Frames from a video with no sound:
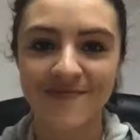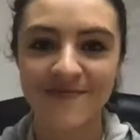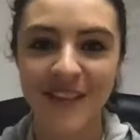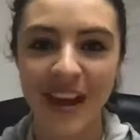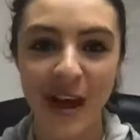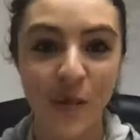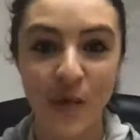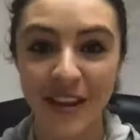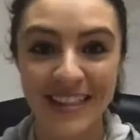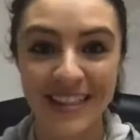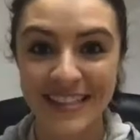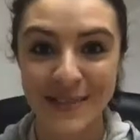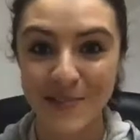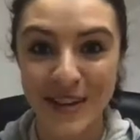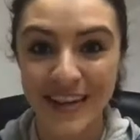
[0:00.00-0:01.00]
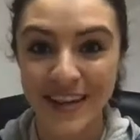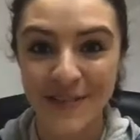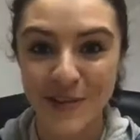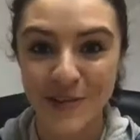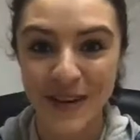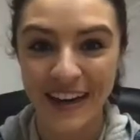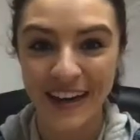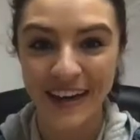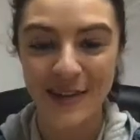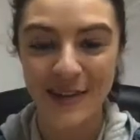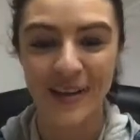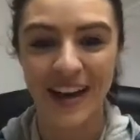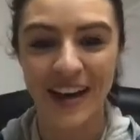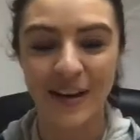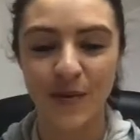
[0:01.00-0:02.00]
I want it to be even bigger,
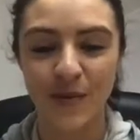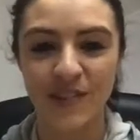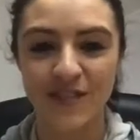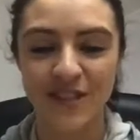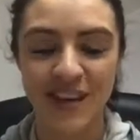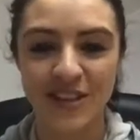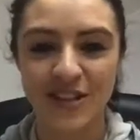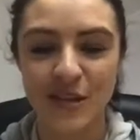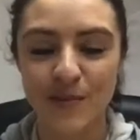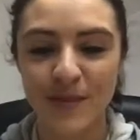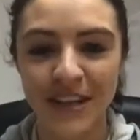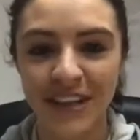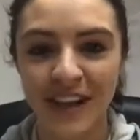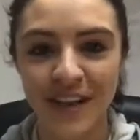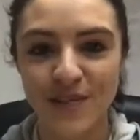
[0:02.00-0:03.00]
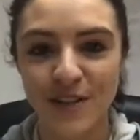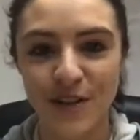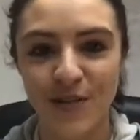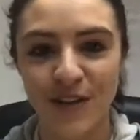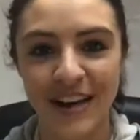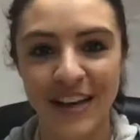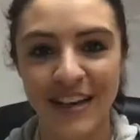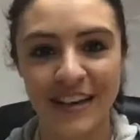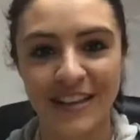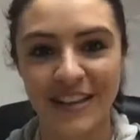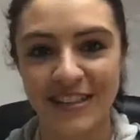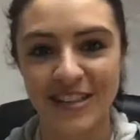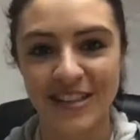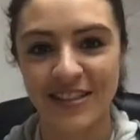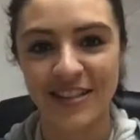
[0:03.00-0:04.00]
but we've touched so many lives already, and it's,